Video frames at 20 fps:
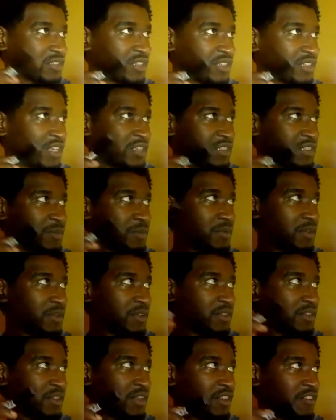
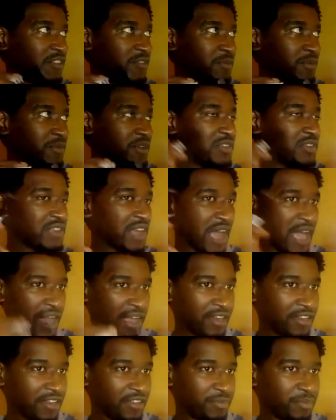ENTPs, ENFPs,
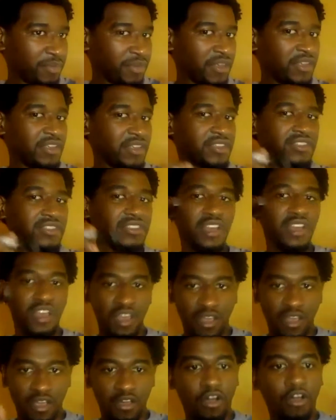INFPs,
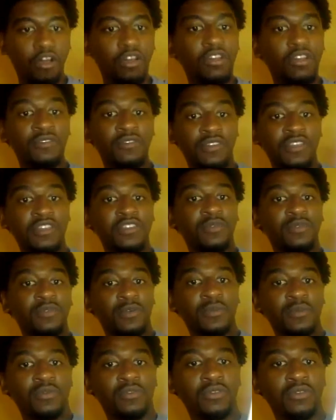all of these
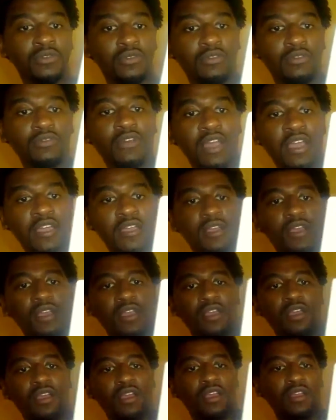people, right,
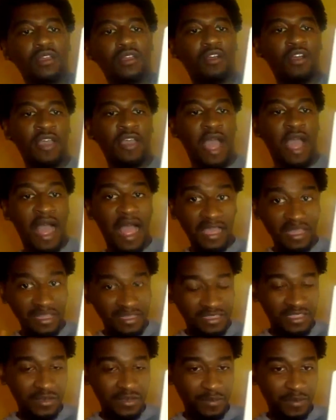
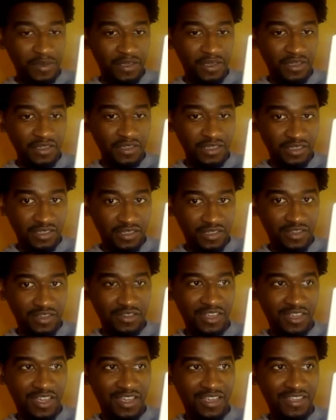INTPs,
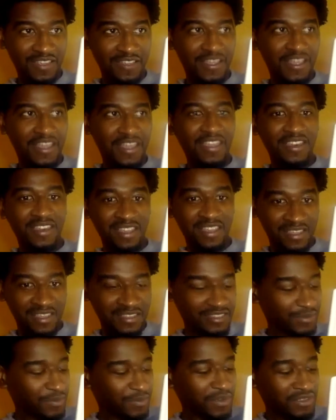okay, and
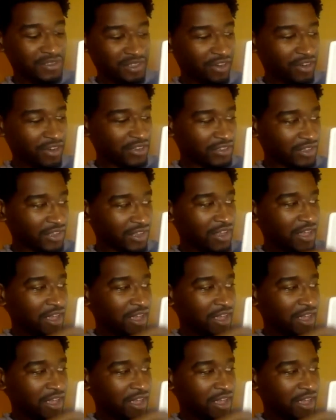ENTPs, I already said,